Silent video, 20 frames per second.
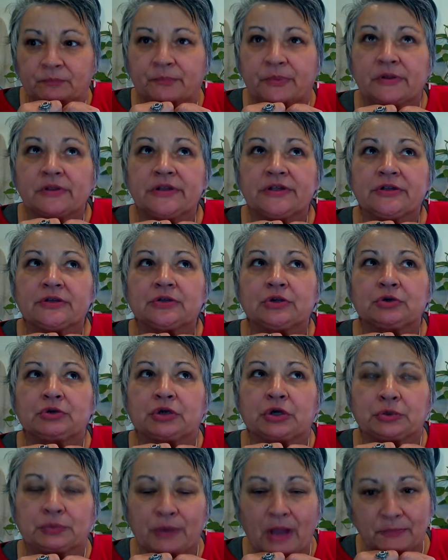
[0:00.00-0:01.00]
political
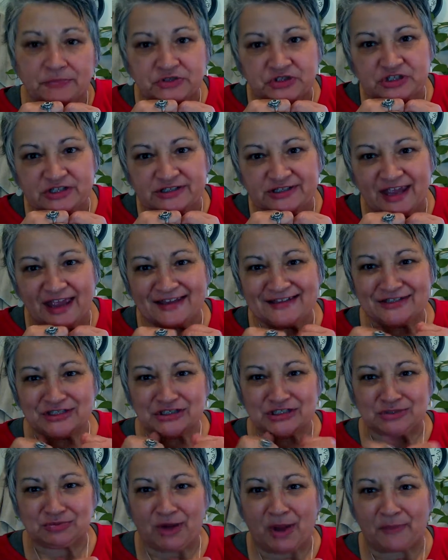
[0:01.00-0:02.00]
corruption and
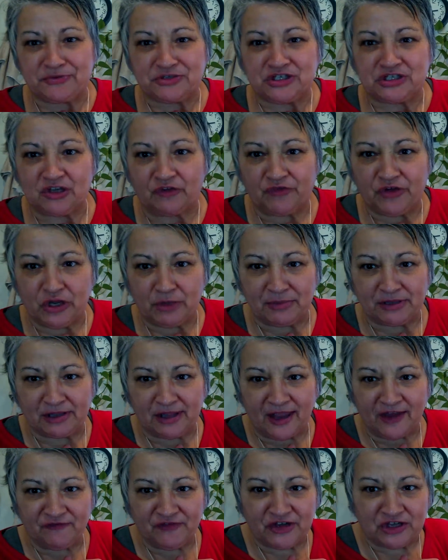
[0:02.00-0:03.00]
disruption of human
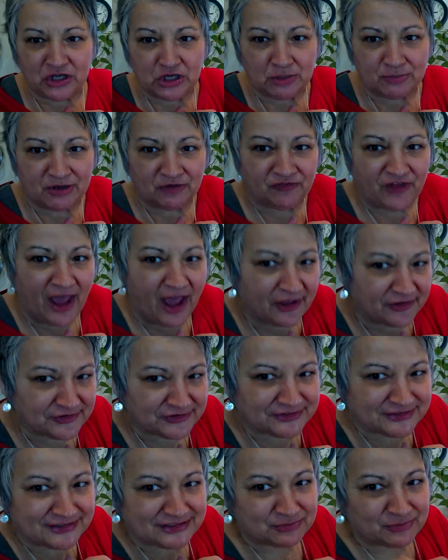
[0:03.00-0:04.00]
life and human
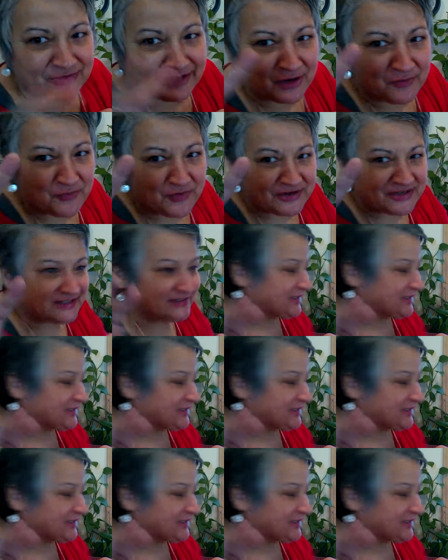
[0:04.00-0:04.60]
values is what I want to